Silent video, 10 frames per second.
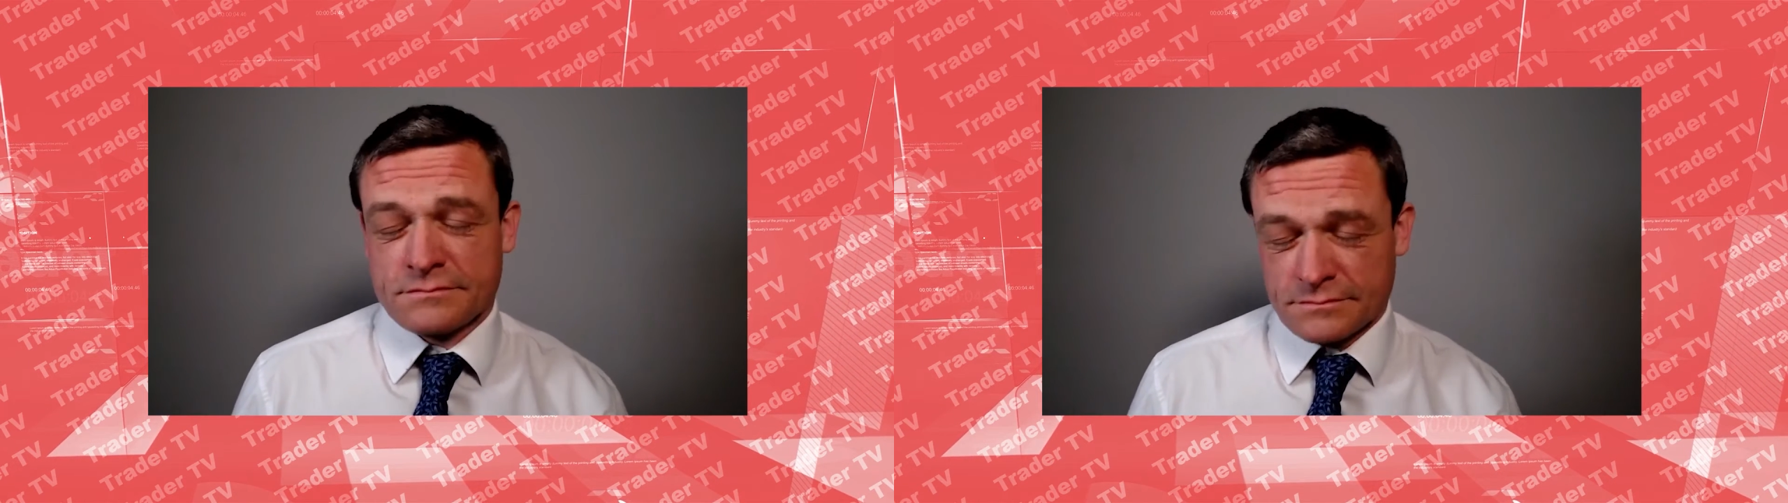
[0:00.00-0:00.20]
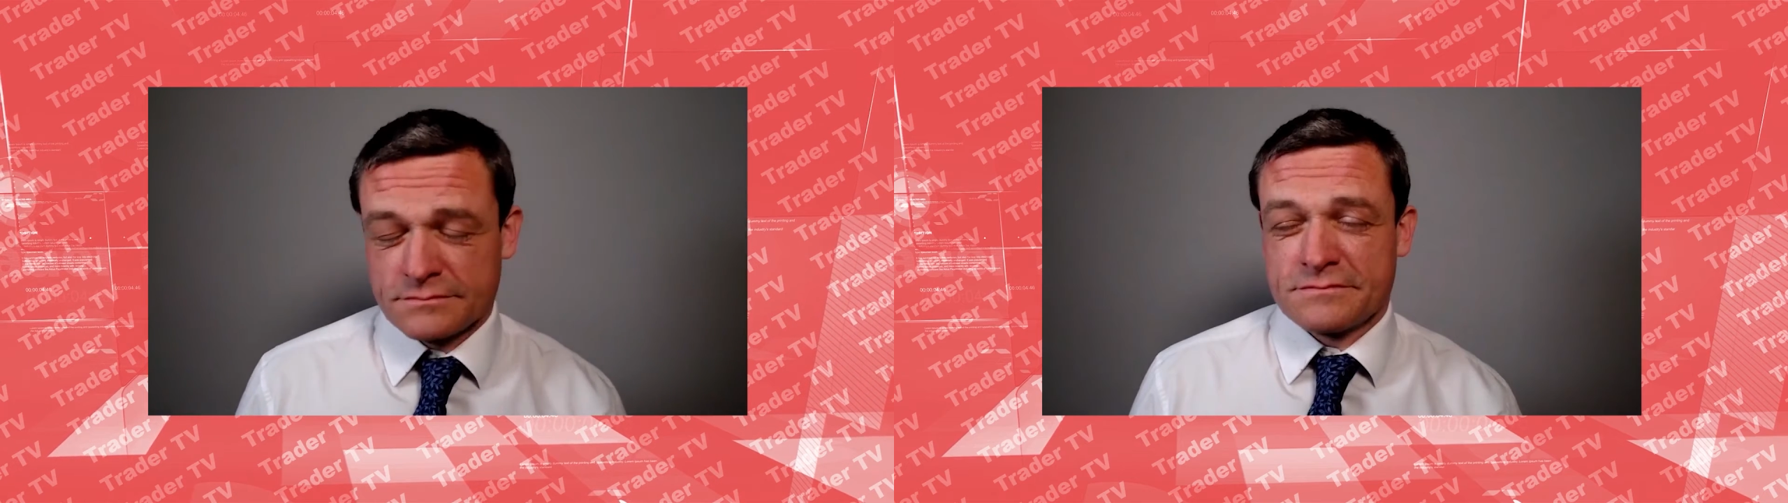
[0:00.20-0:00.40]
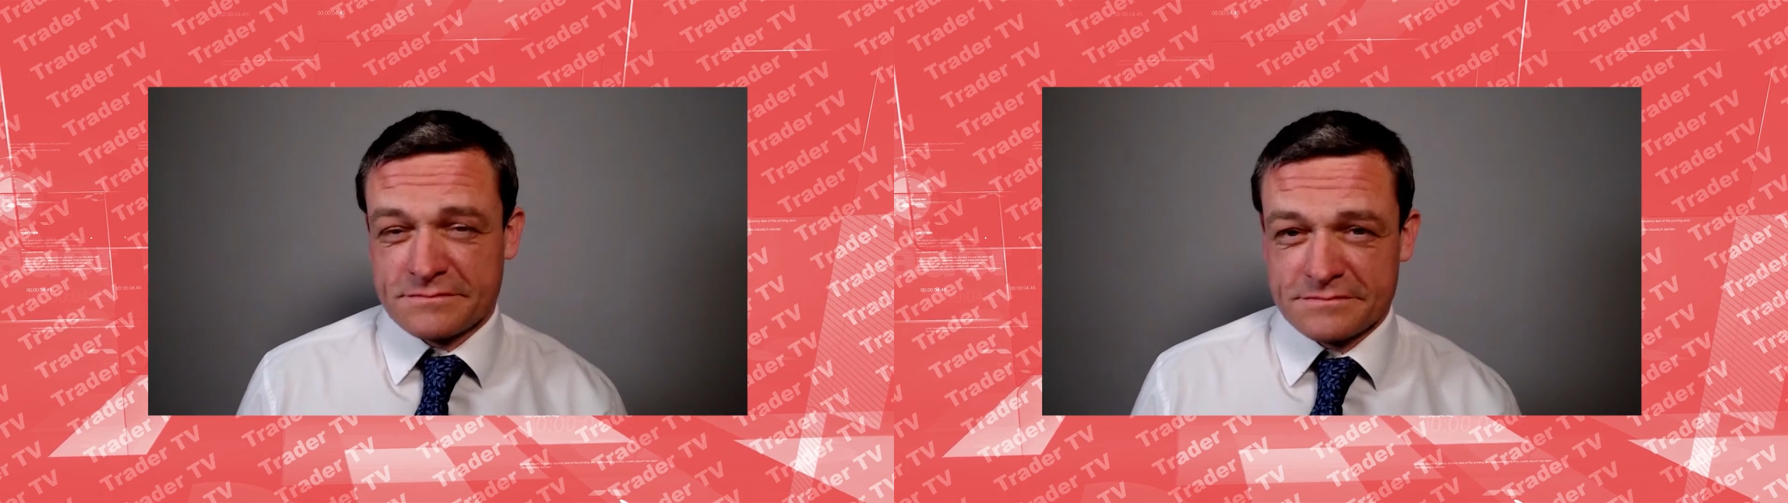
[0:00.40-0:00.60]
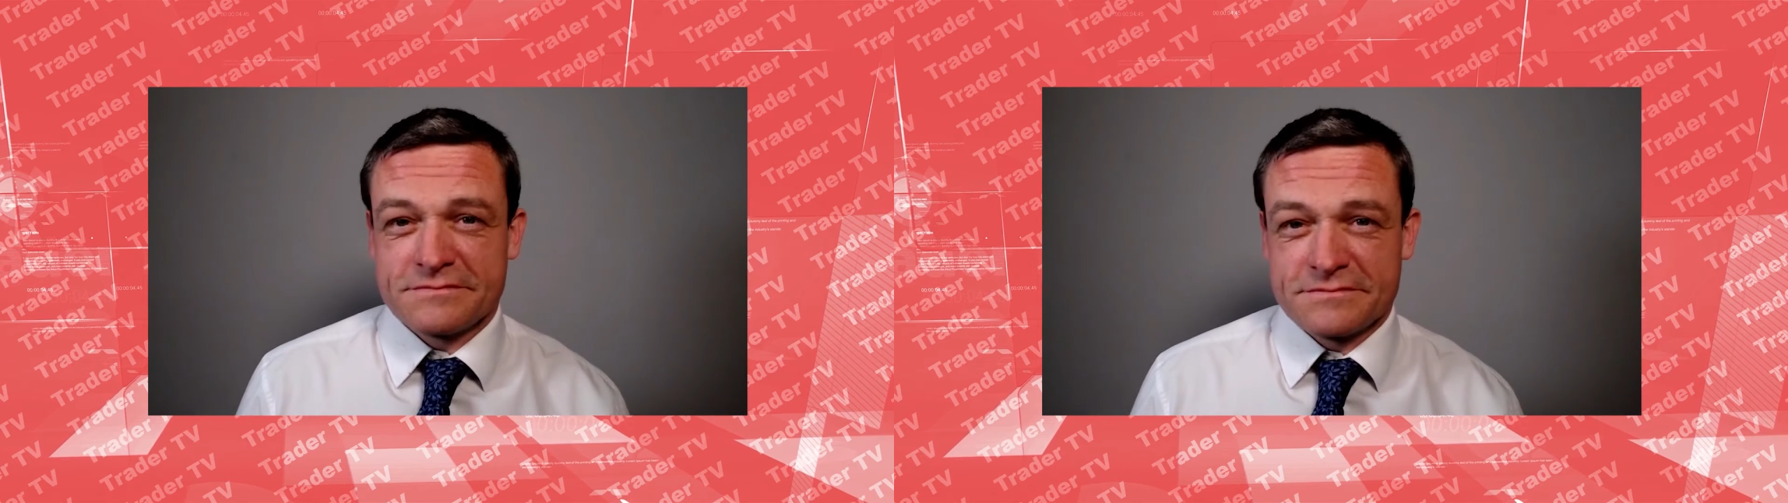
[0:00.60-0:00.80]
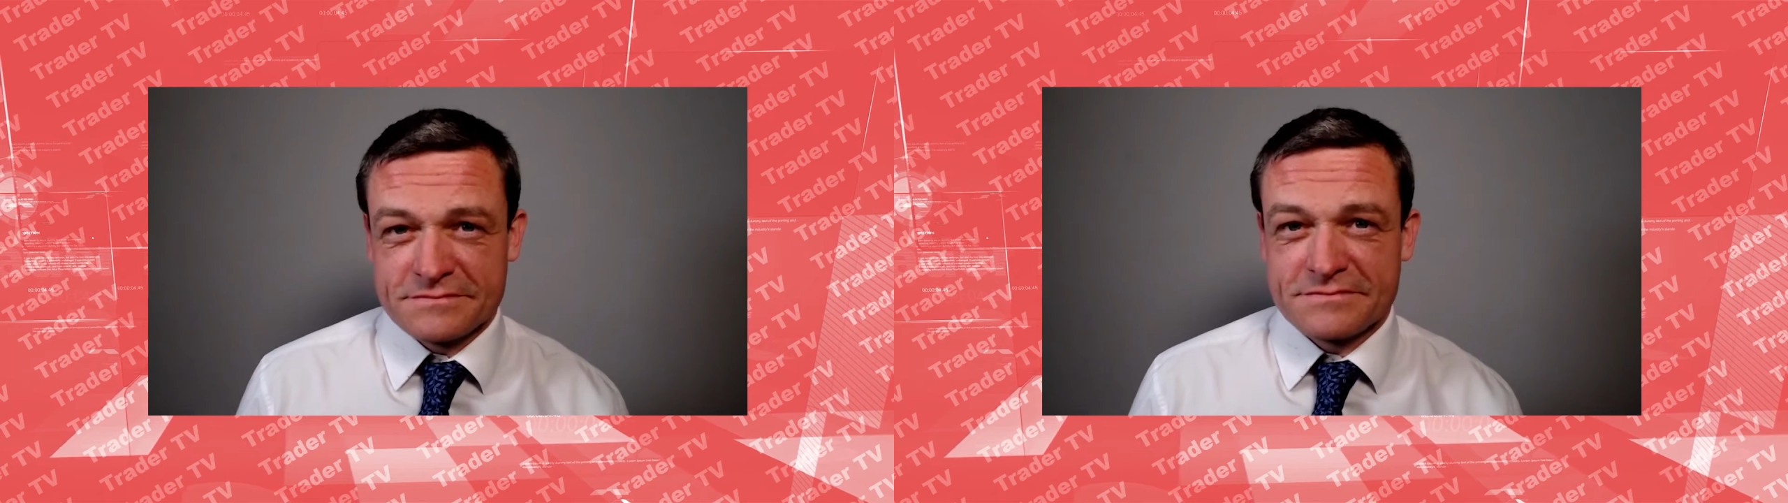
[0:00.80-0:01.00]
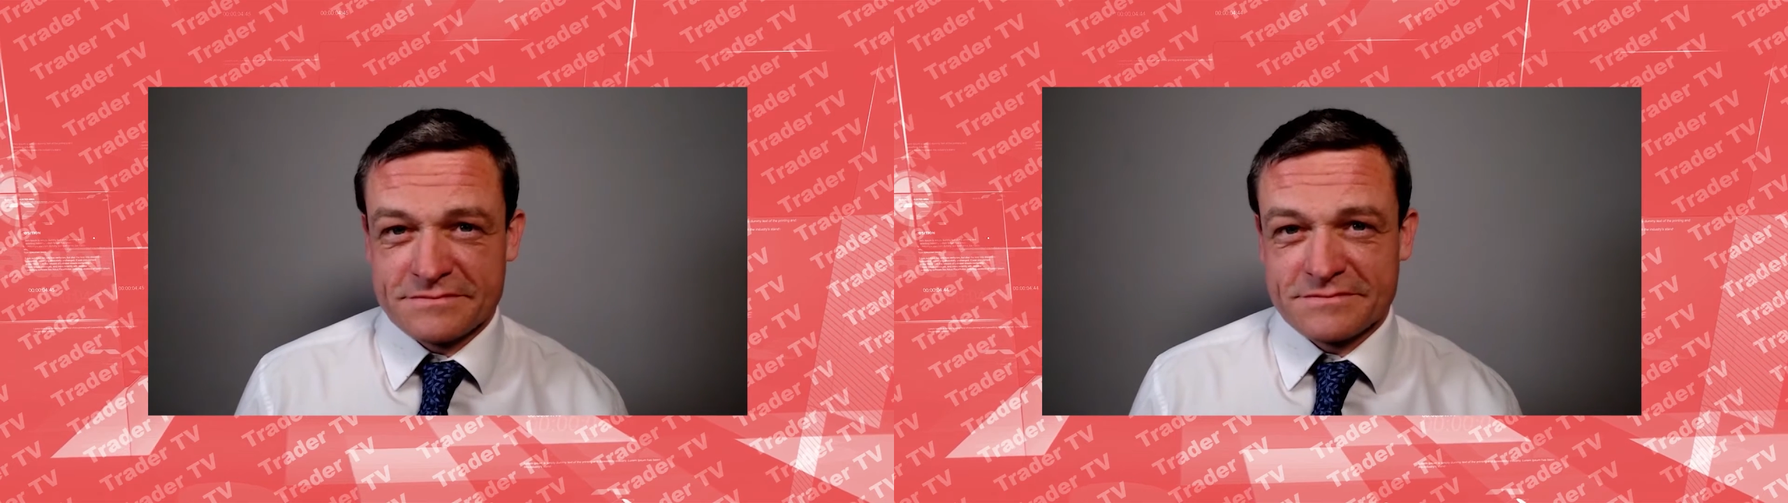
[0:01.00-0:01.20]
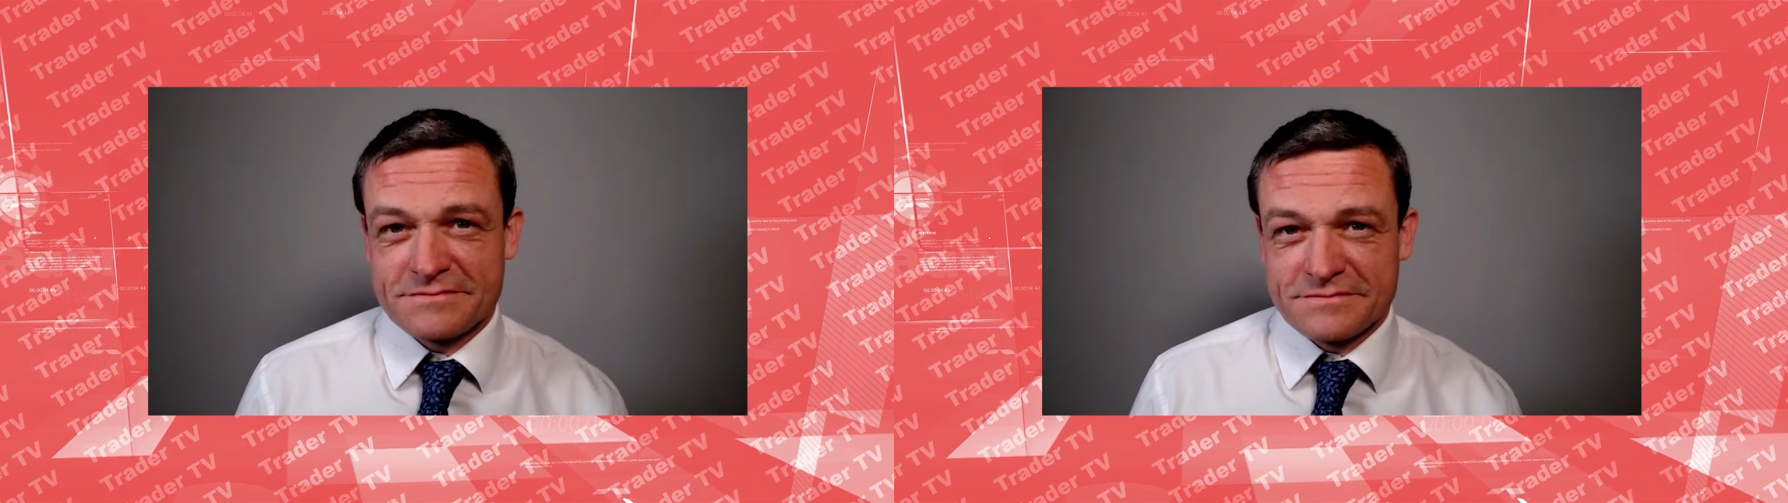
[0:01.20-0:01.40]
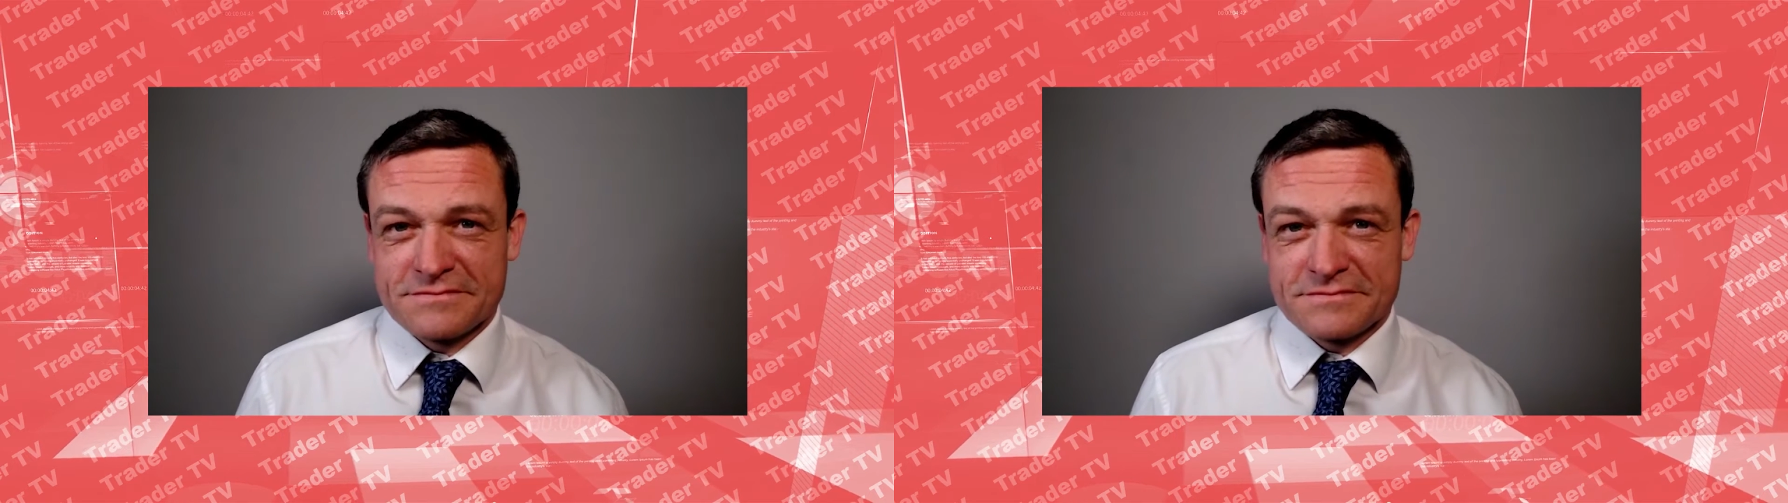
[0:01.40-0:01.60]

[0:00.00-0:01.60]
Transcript: making it more electronified.